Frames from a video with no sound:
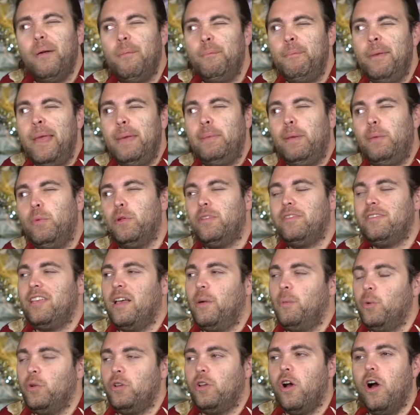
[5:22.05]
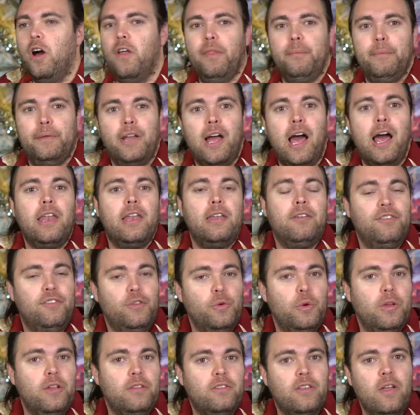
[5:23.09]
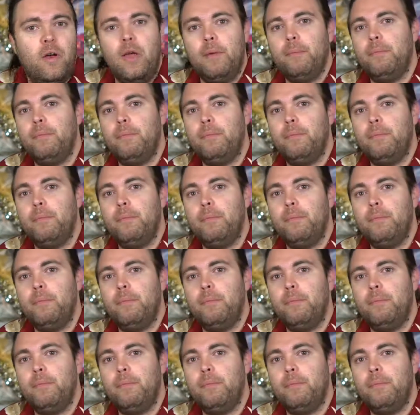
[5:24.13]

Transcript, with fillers: maybe what some would call the monotony of doing so.